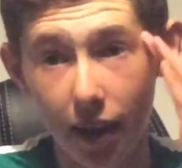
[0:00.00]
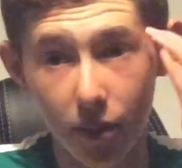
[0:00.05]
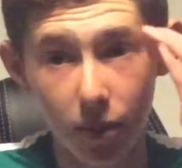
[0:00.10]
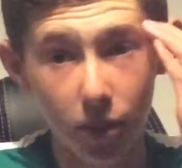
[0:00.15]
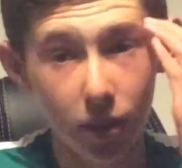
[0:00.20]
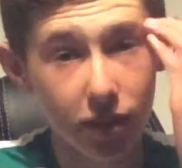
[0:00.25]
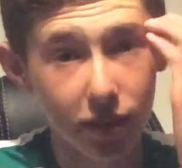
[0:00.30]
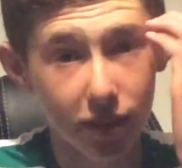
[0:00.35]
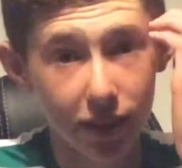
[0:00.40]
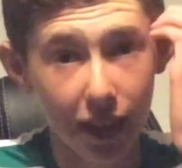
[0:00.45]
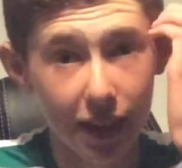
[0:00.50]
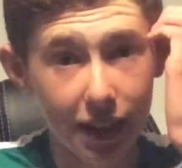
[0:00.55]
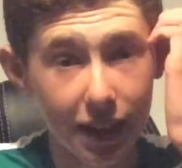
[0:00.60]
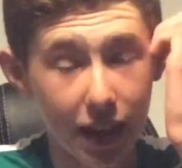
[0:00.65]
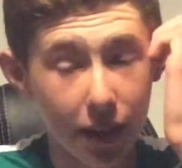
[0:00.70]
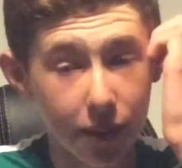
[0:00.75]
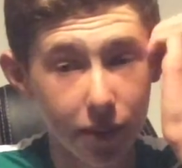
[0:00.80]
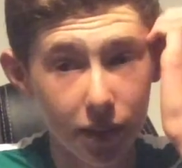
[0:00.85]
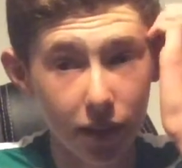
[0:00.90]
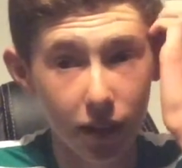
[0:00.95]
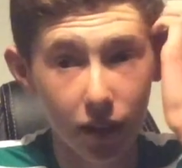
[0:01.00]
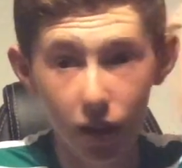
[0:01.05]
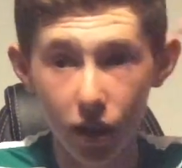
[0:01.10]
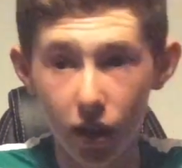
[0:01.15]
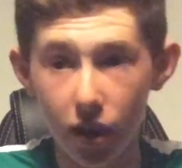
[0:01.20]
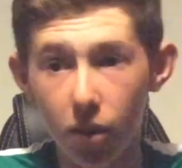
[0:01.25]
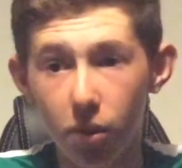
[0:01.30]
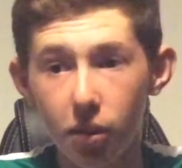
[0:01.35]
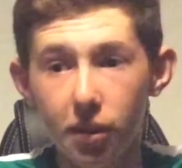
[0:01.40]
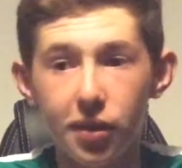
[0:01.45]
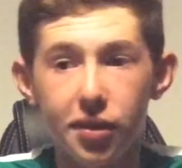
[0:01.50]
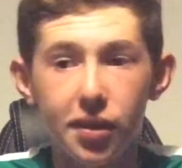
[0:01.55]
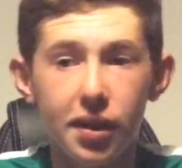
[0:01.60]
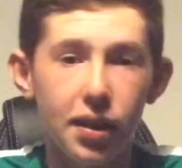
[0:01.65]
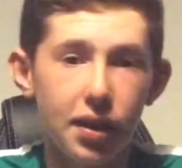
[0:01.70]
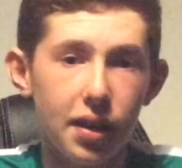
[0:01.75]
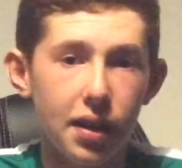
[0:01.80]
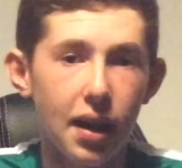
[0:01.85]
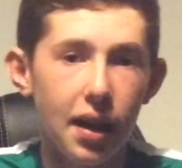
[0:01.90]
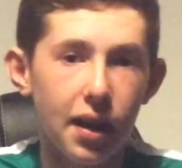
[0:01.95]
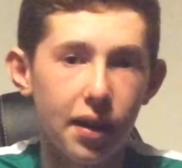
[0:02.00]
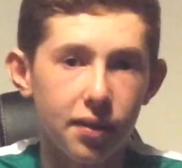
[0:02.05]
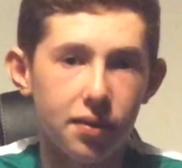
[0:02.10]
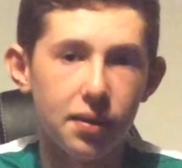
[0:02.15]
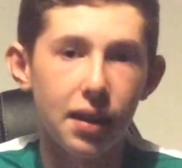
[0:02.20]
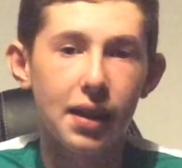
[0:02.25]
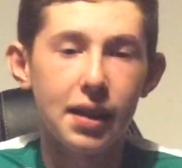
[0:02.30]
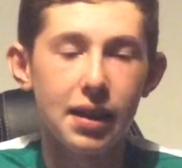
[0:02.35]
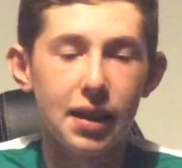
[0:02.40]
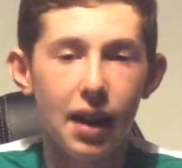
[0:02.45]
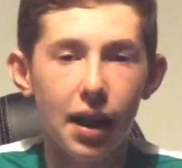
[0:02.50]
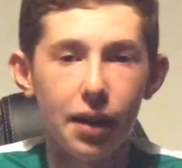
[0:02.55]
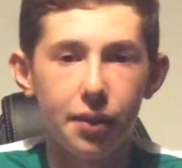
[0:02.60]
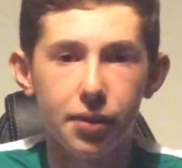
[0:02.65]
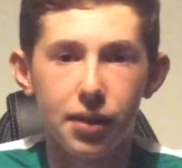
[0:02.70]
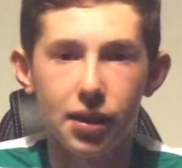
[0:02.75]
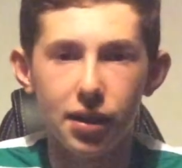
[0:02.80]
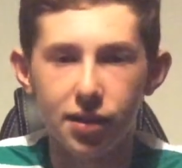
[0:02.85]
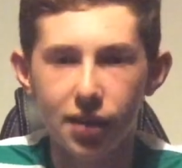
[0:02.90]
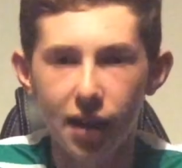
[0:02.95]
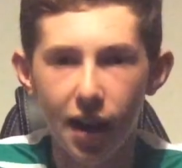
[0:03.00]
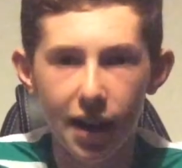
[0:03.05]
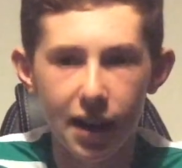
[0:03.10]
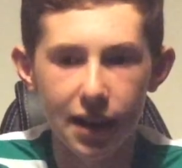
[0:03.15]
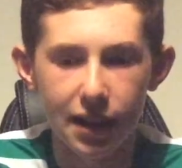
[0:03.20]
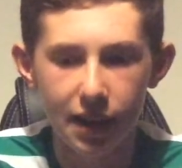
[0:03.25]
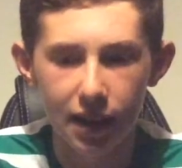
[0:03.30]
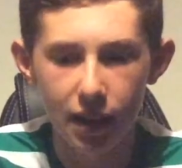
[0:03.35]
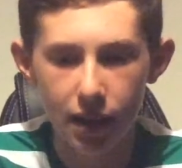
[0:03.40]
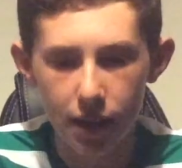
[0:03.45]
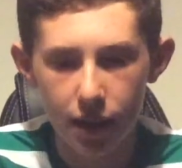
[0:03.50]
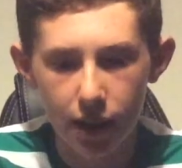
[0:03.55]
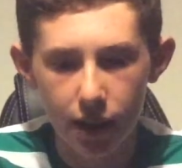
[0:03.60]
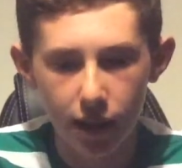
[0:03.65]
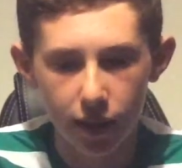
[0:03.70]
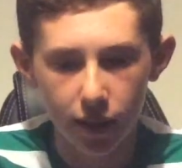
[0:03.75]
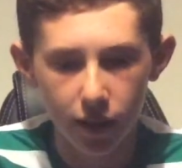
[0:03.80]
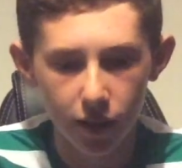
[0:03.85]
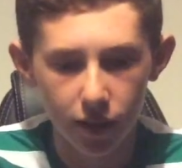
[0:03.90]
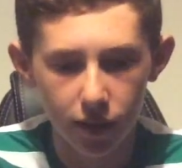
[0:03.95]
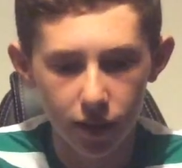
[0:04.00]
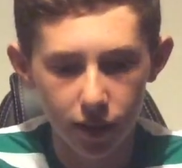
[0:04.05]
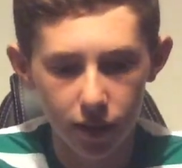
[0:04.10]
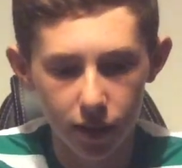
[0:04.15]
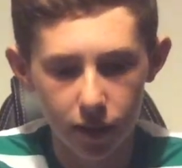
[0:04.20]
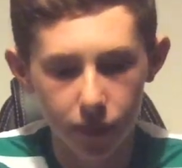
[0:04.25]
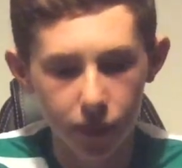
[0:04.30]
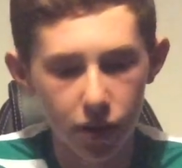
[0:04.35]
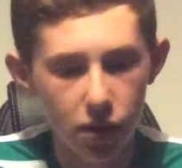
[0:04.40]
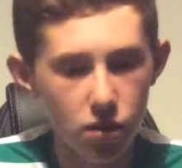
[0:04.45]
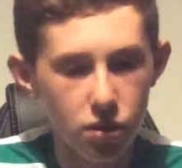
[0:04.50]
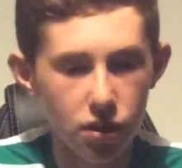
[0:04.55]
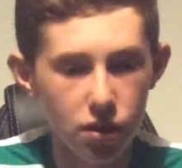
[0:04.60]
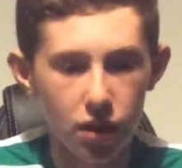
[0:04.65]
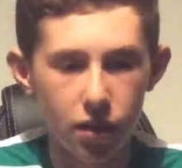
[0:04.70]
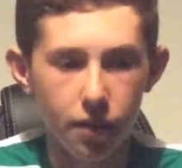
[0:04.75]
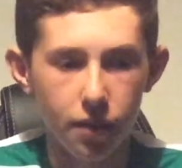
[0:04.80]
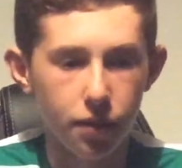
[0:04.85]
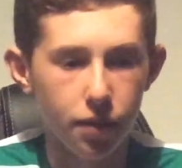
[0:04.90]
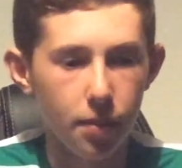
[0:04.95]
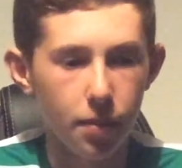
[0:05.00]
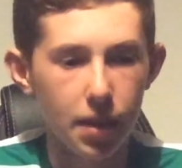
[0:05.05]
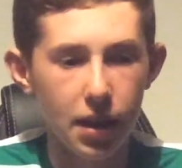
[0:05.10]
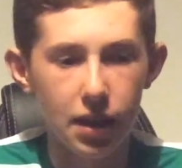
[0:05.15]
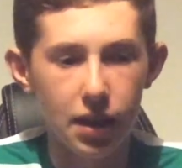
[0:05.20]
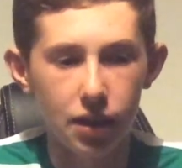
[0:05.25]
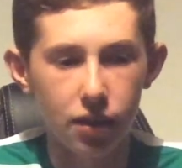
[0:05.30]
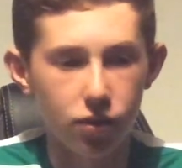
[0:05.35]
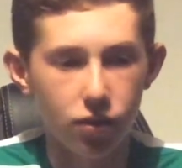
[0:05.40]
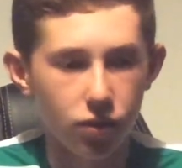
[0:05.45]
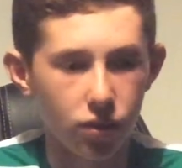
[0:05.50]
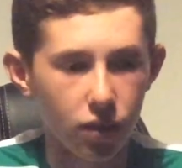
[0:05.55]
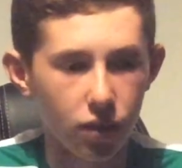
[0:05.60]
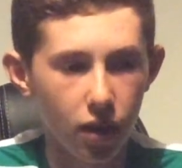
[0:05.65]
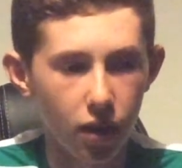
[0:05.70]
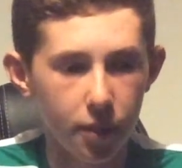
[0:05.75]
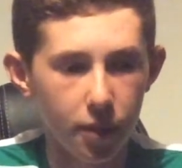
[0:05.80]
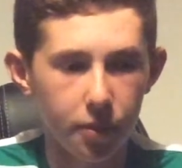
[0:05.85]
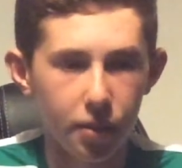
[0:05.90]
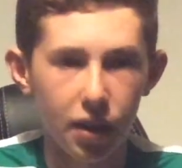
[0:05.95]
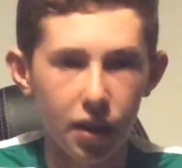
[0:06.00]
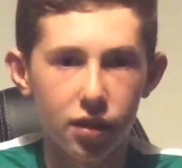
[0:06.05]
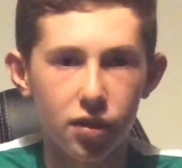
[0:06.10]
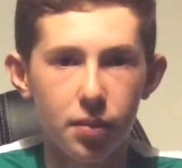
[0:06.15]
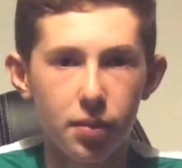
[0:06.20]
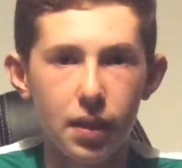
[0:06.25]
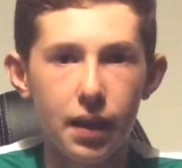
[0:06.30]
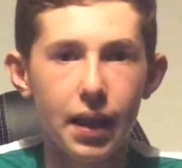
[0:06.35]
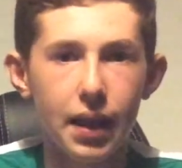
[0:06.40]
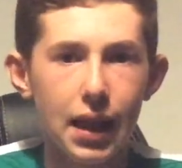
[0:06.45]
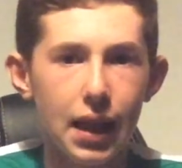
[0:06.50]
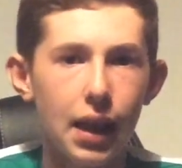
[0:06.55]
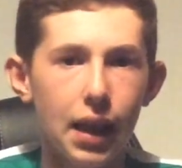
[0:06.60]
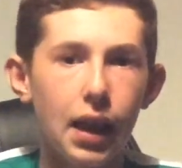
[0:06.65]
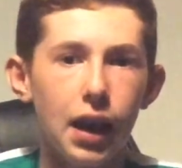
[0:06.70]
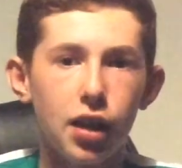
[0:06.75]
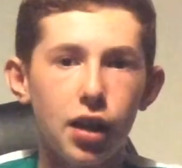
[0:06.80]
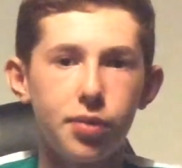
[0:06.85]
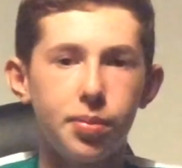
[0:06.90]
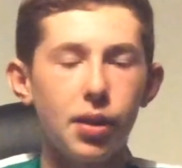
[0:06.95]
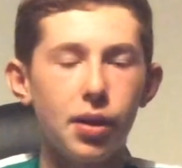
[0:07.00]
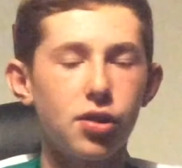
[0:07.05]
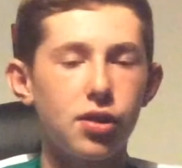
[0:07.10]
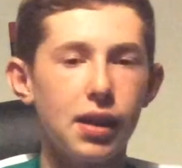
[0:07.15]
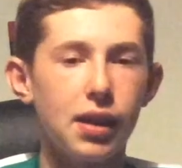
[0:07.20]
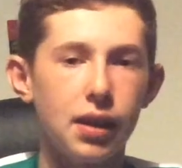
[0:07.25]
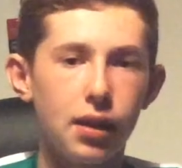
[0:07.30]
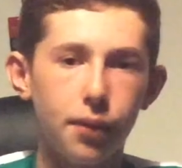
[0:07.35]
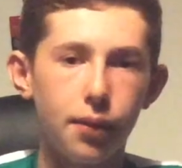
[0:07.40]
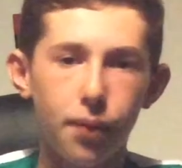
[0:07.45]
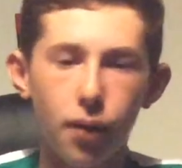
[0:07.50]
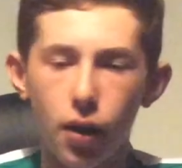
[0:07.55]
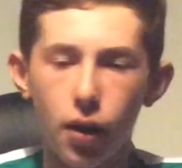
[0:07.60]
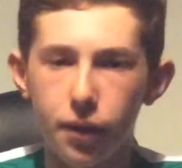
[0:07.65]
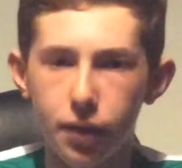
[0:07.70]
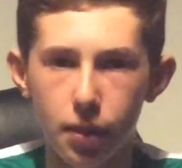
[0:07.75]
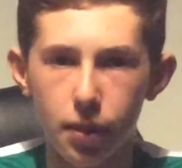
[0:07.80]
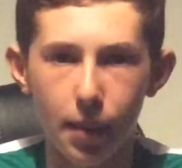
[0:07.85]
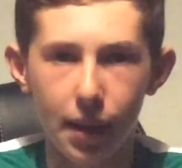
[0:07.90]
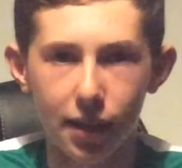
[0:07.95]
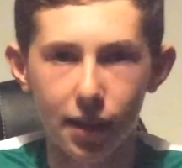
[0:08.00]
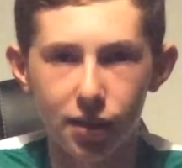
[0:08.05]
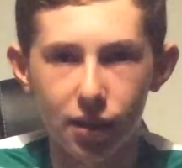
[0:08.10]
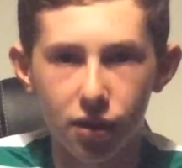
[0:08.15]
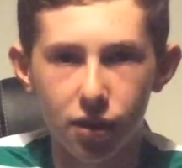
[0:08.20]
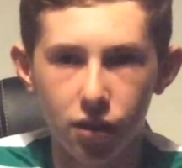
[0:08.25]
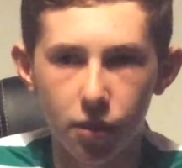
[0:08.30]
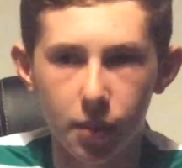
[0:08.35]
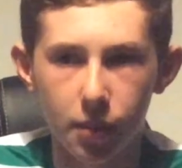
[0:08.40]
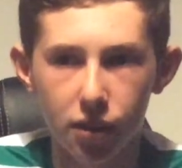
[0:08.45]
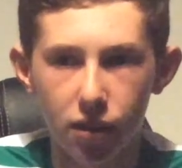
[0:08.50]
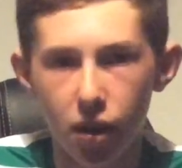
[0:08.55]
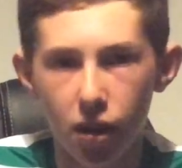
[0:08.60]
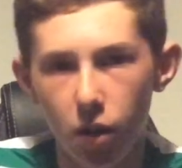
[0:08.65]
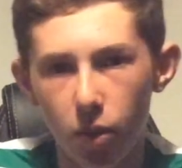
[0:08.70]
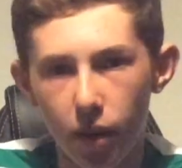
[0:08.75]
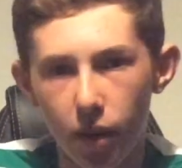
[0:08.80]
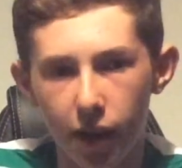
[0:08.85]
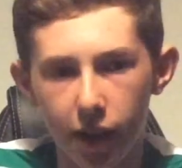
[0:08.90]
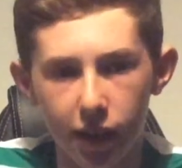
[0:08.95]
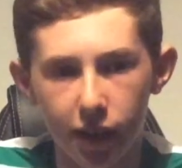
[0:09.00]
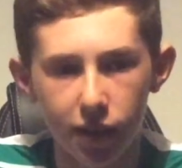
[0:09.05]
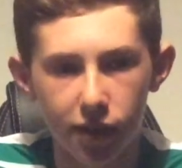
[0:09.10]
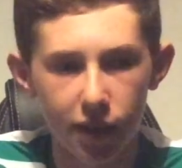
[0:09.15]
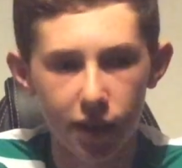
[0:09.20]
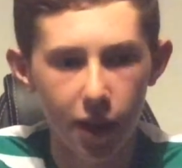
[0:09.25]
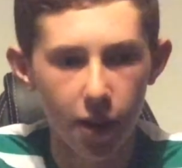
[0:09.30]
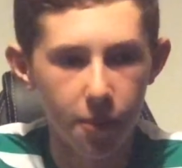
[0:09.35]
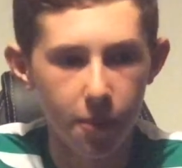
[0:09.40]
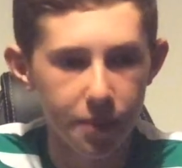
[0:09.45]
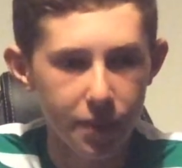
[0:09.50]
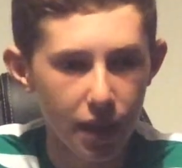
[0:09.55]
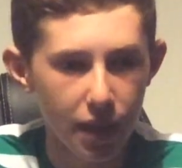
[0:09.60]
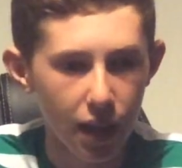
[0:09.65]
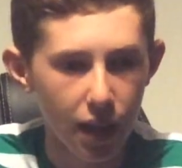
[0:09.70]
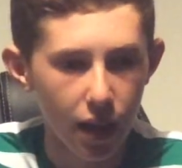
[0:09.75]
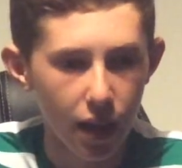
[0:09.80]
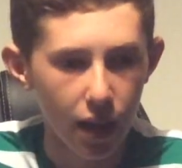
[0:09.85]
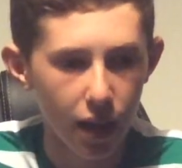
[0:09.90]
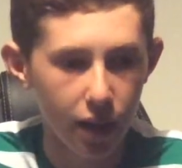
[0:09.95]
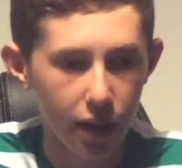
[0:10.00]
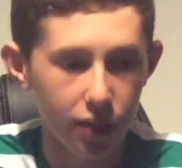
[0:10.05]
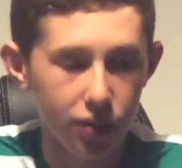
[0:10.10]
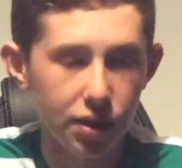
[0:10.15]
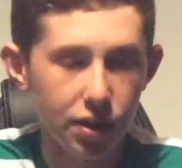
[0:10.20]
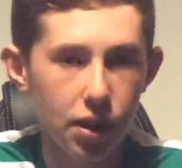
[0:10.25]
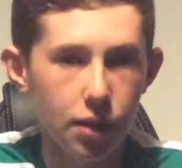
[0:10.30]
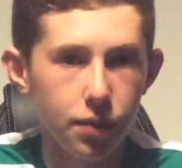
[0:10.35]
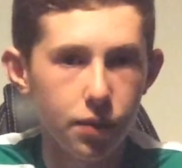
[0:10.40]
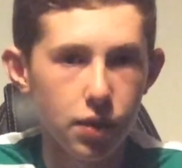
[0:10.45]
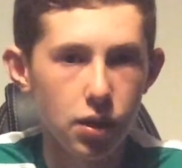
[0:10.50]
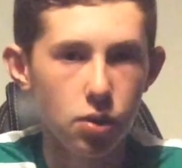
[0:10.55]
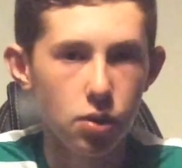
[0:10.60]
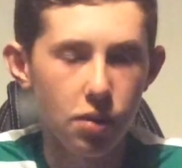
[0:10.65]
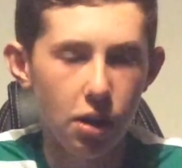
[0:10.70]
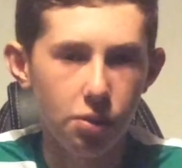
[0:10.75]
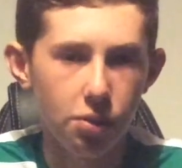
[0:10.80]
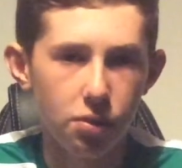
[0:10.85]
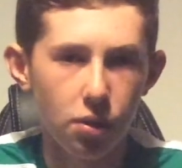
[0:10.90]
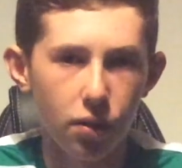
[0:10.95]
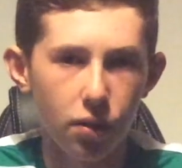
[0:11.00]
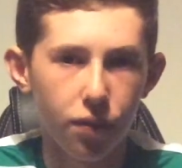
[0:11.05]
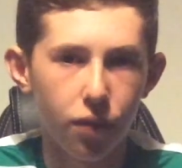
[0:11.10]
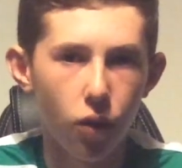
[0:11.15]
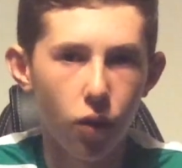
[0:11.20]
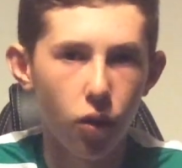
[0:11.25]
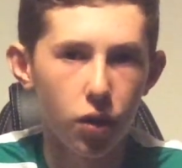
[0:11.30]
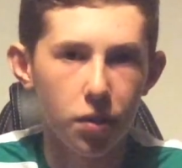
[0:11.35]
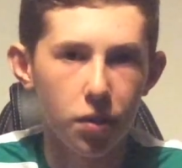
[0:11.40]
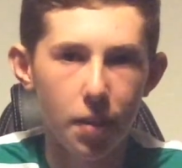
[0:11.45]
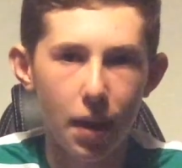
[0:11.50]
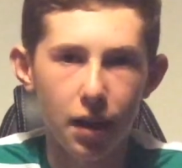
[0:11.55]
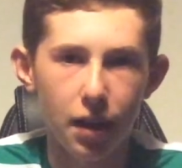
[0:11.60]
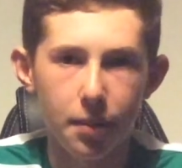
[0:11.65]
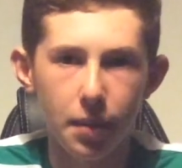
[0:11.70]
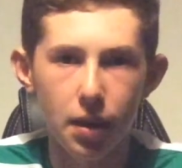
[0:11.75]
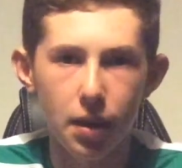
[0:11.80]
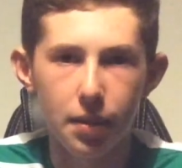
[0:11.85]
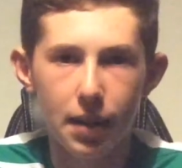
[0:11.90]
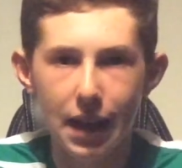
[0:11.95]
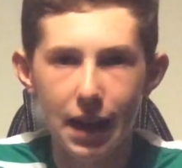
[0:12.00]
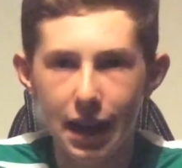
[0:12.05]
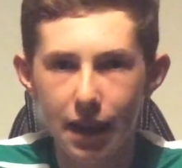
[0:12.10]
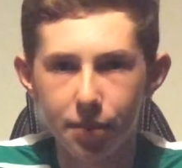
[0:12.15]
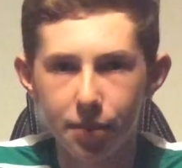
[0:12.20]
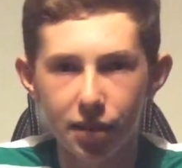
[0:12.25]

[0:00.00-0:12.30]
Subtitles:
what's Danny Lafferty like? I want to see Danny Lafferty starting, because Farrugia for me is just not impressing me, especially in the 5 at the back system. It's not working. So I can see if we do go to a 4 at the back, maybe Liam